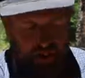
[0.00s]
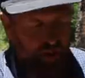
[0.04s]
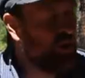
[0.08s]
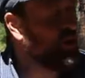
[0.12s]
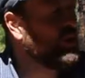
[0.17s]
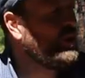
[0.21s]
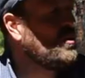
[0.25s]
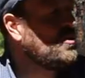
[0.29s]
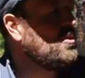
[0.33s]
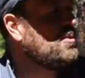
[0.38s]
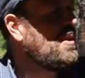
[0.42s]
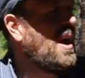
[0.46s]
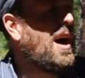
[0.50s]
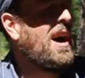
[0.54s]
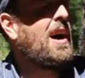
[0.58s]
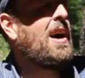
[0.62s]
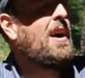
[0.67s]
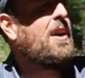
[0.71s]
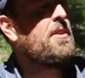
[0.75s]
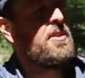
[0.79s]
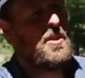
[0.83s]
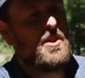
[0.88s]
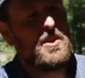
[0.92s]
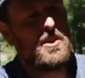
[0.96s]
You
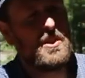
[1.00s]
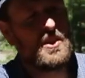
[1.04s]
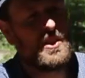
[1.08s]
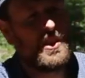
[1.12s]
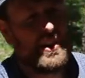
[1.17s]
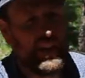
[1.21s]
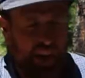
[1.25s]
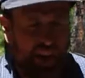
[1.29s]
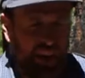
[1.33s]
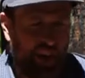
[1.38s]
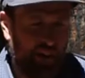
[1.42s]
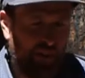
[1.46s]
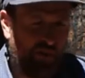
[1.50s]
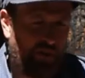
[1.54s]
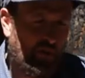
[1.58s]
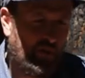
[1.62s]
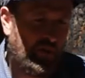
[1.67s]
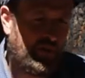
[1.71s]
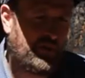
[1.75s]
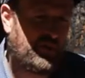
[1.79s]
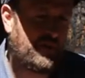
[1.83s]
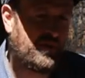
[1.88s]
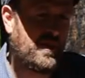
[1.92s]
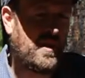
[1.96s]
are the cliff,
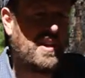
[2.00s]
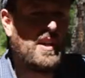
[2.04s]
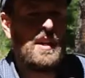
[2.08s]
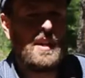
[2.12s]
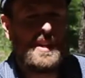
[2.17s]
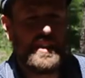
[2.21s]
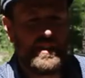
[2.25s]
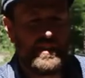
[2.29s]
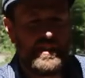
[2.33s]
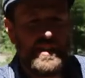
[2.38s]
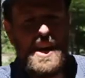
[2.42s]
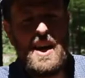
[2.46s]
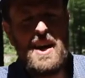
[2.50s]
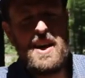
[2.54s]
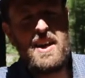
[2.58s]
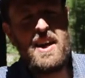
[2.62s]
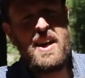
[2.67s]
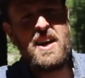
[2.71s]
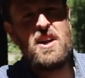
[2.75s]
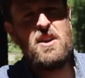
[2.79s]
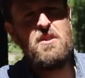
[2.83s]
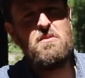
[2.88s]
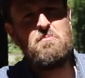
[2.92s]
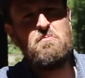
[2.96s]
and I
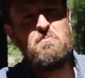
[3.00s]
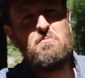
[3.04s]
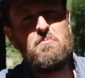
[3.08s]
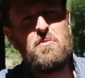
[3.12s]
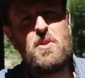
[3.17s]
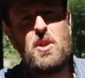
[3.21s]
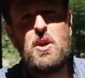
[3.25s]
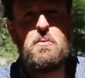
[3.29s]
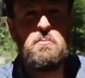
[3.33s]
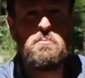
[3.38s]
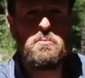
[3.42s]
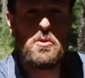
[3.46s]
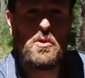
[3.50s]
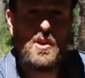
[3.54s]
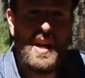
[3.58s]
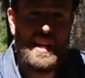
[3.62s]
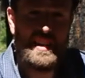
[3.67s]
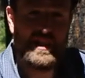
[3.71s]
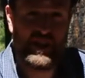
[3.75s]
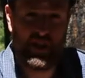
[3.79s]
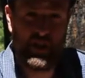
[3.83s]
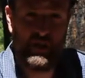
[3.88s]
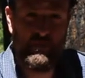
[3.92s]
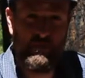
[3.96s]
am the
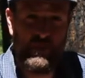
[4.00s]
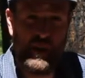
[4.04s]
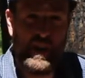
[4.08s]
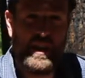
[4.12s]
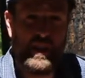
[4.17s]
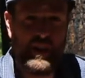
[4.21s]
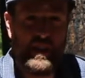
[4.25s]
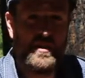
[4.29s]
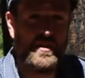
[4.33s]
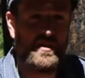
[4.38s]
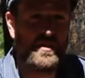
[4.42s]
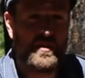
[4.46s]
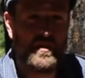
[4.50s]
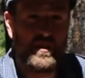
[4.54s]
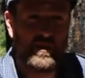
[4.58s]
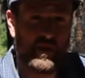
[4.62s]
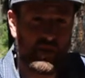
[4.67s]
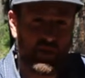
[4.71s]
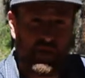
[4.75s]
precipice.